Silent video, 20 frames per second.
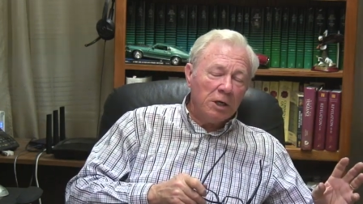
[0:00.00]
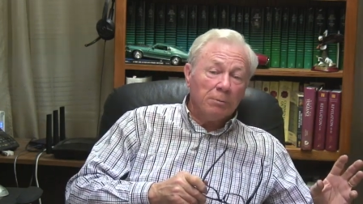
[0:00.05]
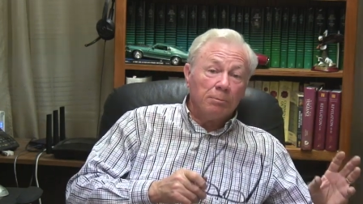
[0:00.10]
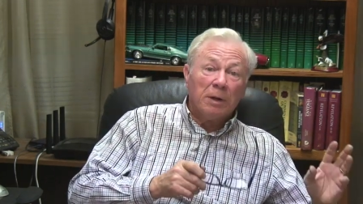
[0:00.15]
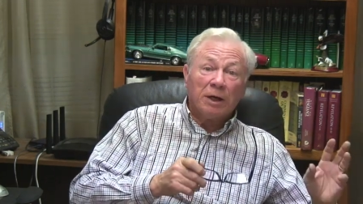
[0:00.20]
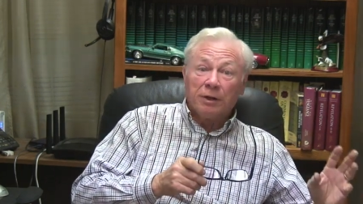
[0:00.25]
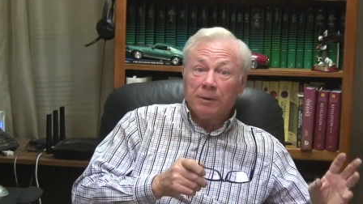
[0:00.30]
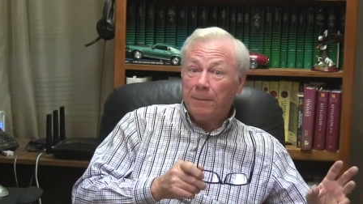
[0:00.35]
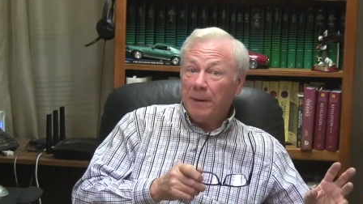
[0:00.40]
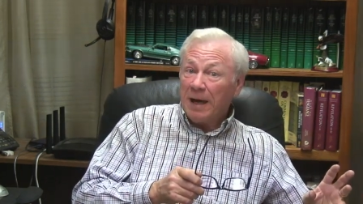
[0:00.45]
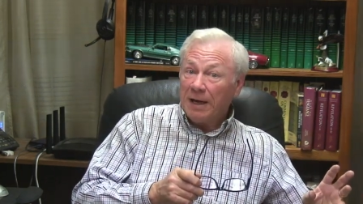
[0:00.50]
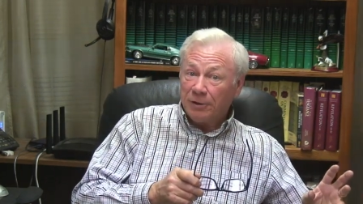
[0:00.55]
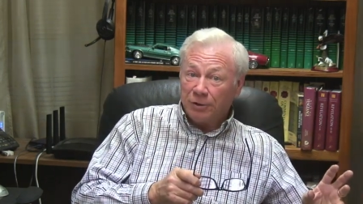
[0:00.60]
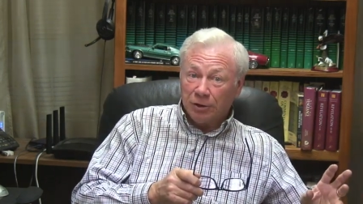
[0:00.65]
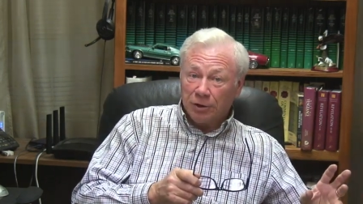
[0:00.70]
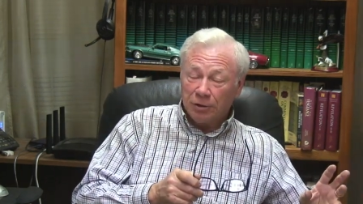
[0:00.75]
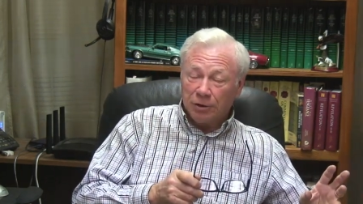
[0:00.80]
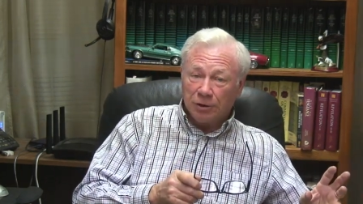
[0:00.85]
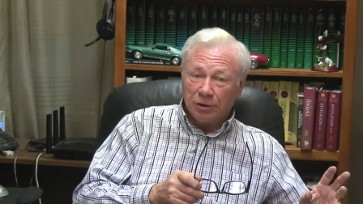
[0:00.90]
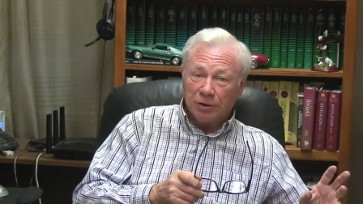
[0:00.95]
but the
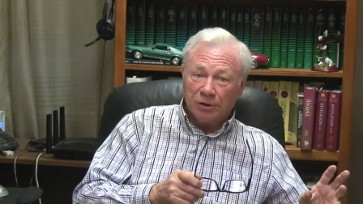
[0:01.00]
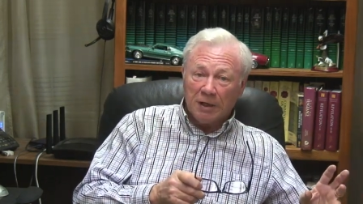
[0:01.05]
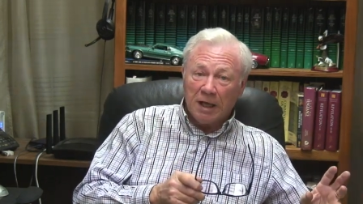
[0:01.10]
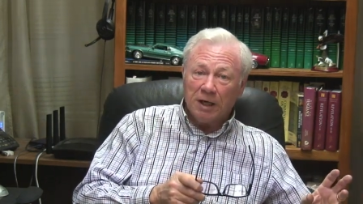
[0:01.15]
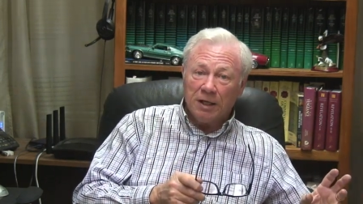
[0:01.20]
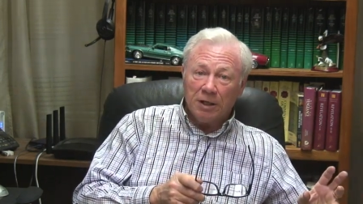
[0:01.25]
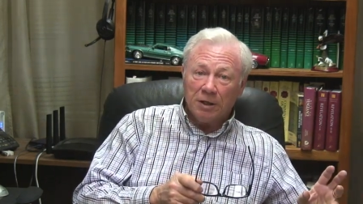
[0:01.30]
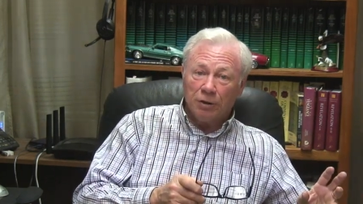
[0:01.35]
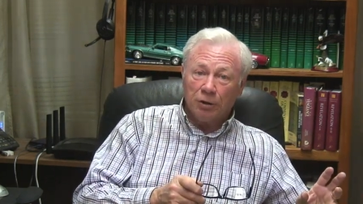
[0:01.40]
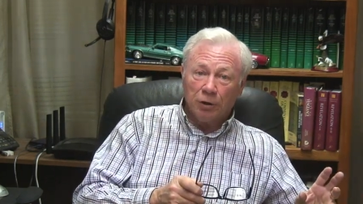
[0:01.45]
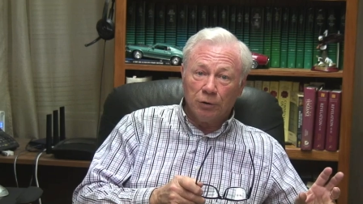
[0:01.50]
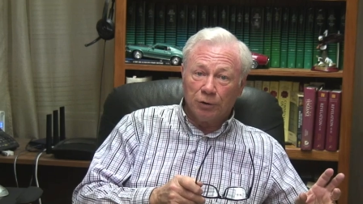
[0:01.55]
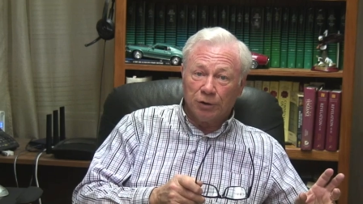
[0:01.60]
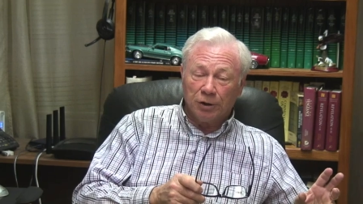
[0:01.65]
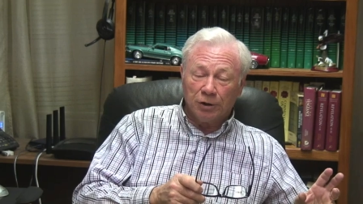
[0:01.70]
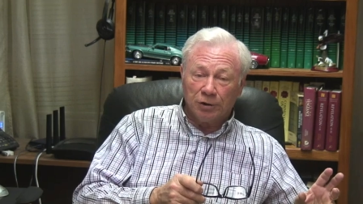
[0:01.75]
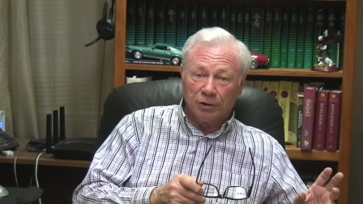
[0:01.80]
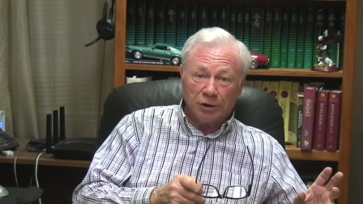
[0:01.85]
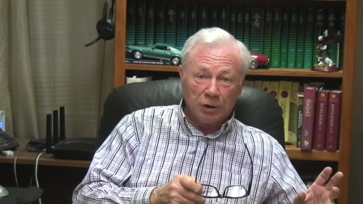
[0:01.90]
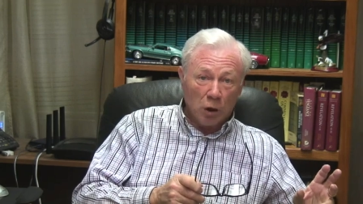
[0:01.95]
passages that he
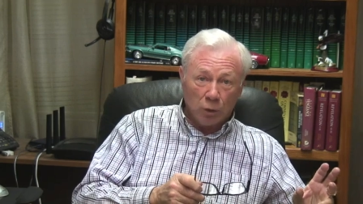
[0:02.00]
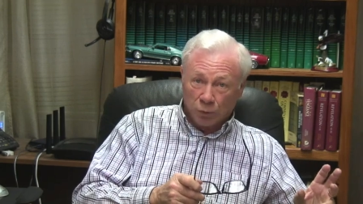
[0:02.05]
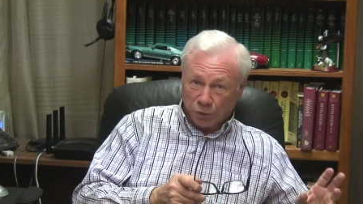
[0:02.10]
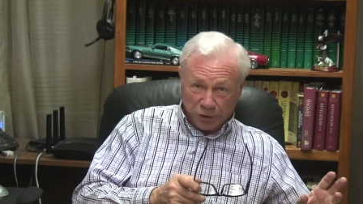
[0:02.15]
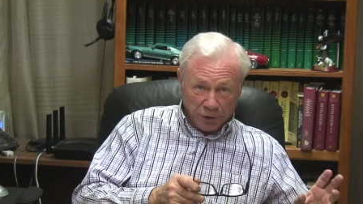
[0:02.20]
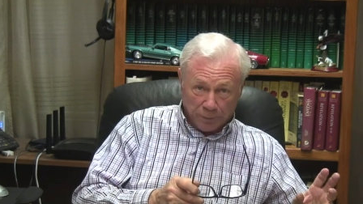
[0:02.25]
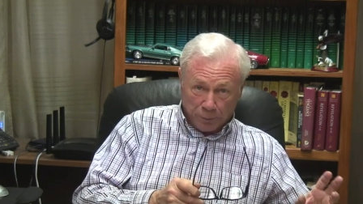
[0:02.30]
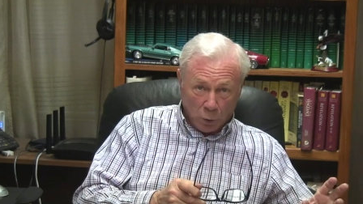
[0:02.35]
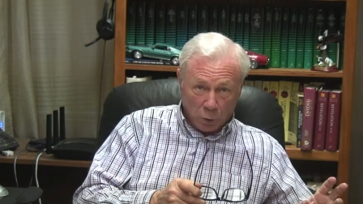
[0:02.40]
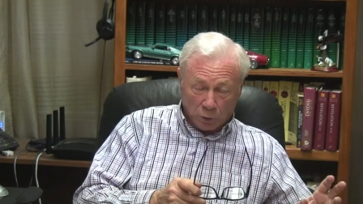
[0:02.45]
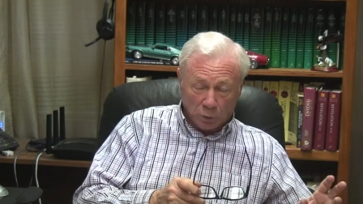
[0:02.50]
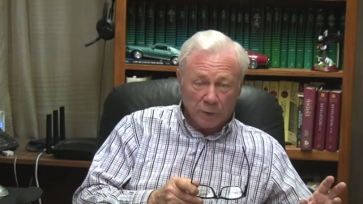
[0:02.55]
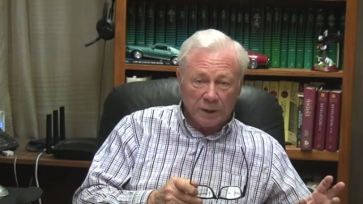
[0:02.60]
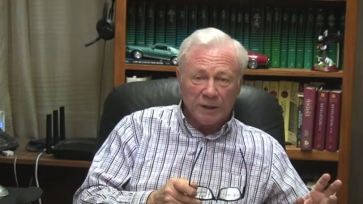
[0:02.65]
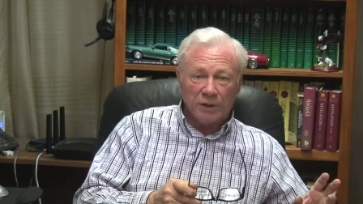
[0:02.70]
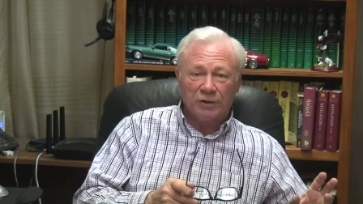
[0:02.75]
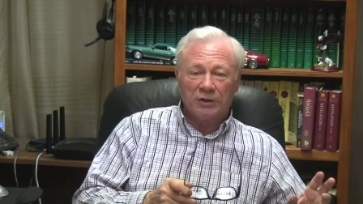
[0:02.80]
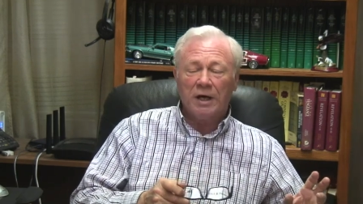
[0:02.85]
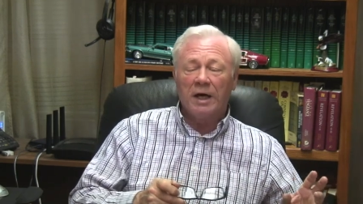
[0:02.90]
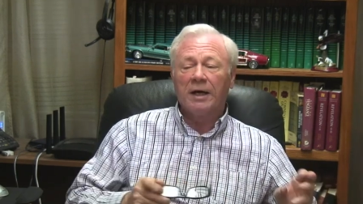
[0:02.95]
adduces don't support what
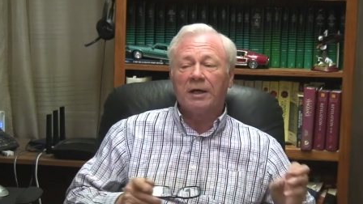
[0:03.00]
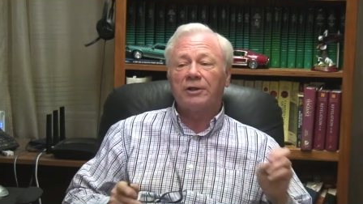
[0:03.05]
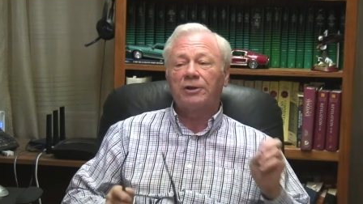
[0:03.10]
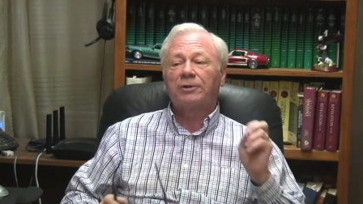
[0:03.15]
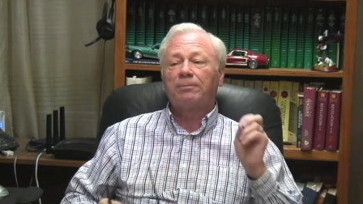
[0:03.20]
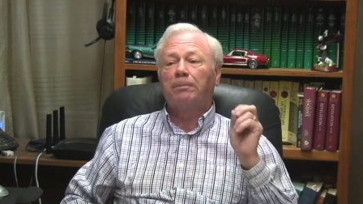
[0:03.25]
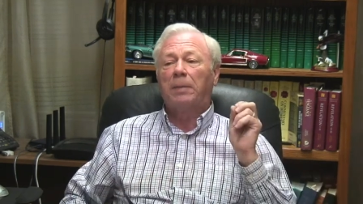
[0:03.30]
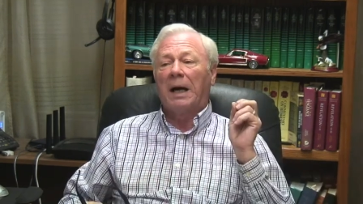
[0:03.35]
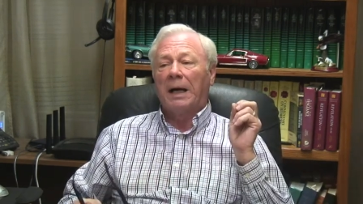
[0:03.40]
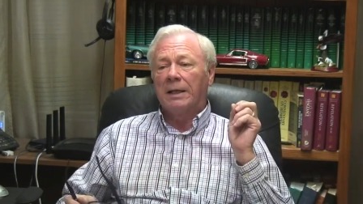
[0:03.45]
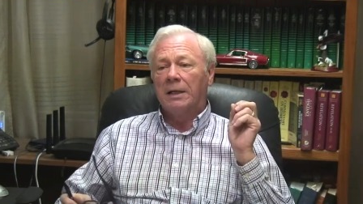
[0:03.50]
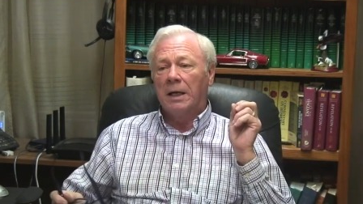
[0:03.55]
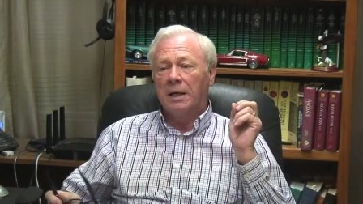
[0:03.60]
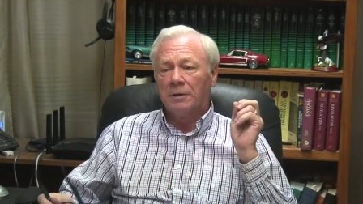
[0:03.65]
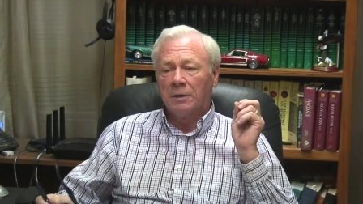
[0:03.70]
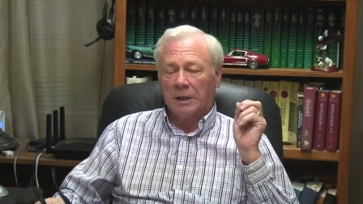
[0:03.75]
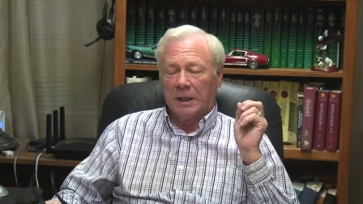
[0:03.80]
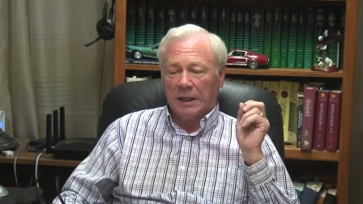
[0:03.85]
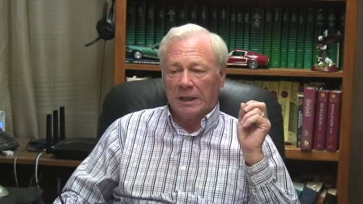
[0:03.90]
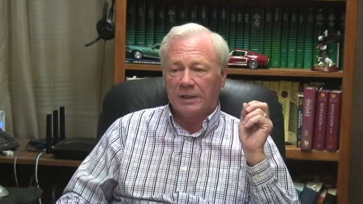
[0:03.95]
he says. But
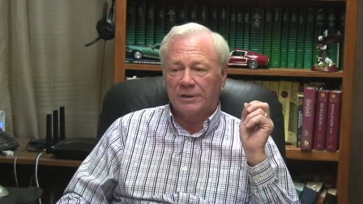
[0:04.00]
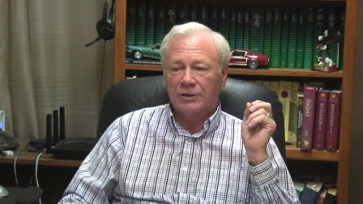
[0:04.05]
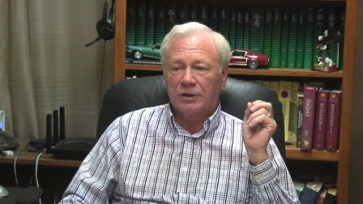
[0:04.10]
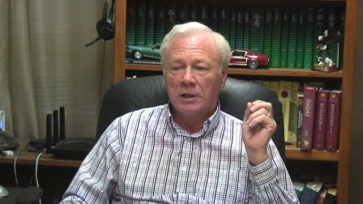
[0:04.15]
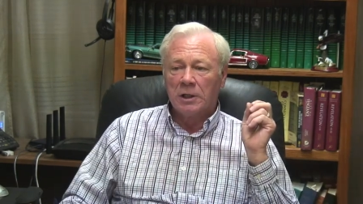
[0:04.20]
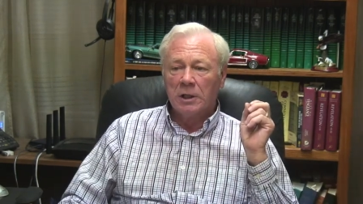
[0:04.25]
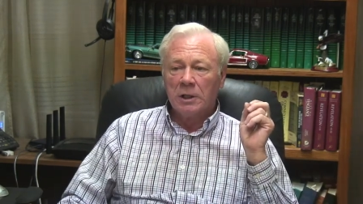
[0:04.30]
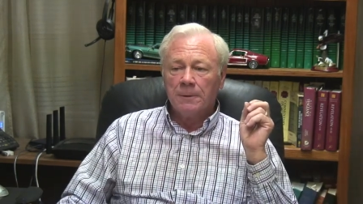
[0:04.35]
nonetheless,